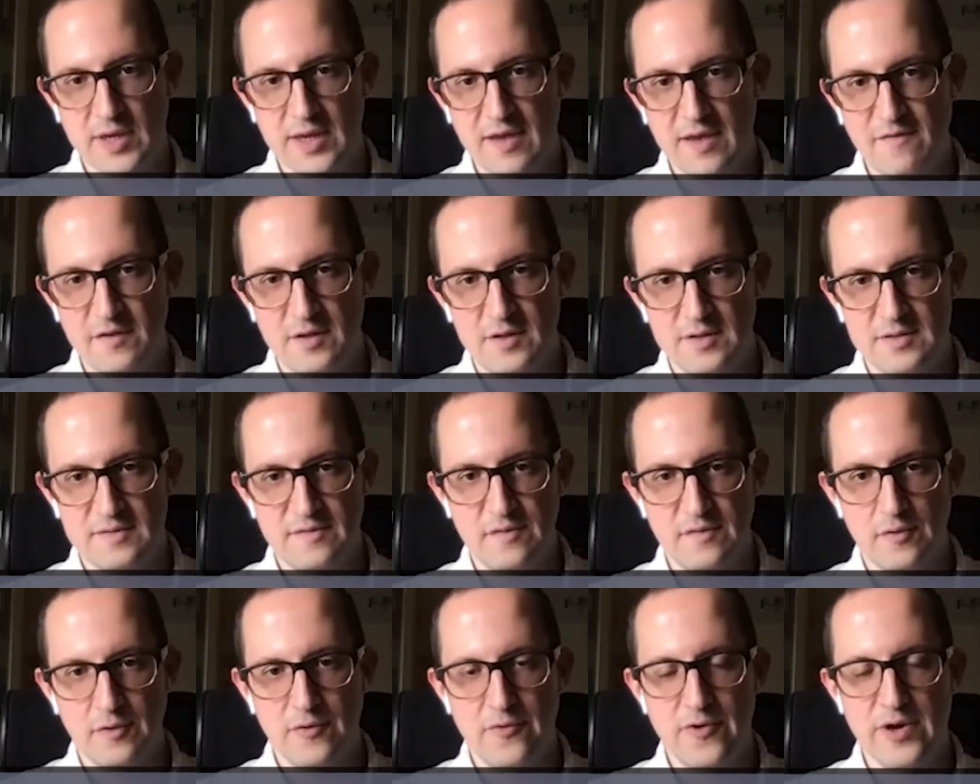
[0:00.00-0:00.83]
evidence
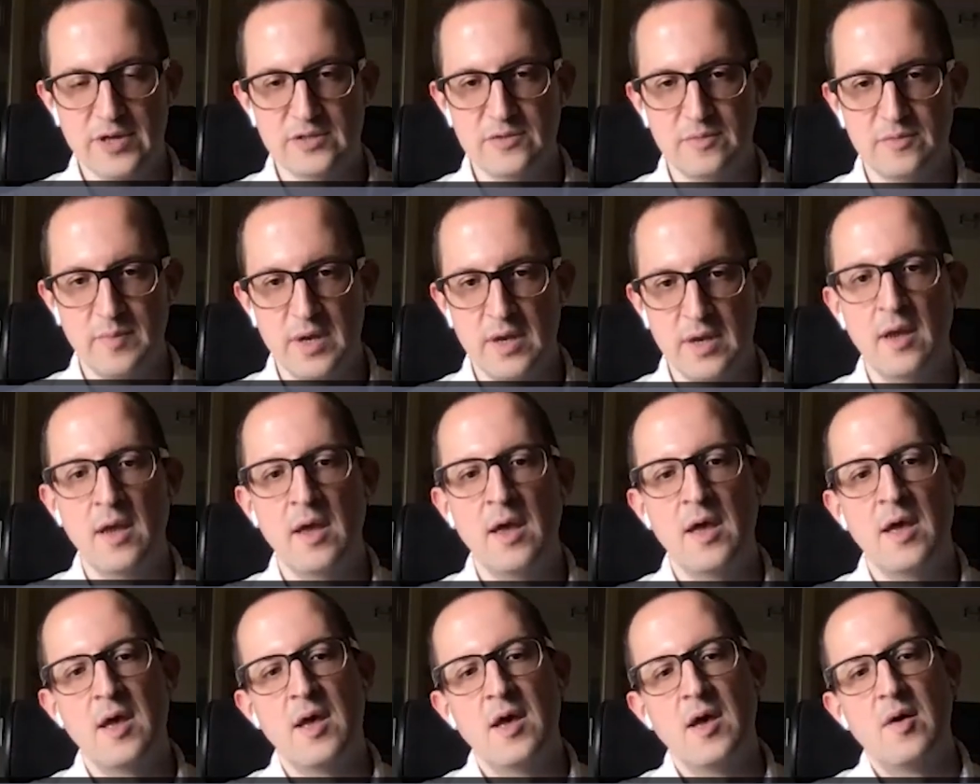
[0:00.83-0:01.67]
for your resume,
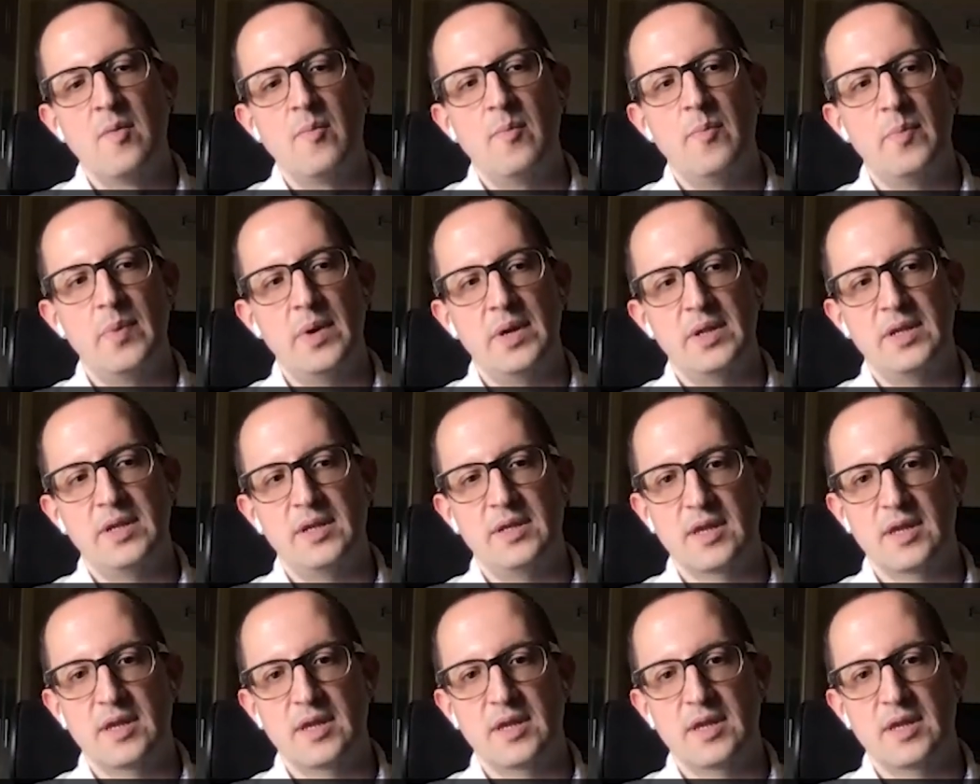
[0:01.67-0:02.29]
but it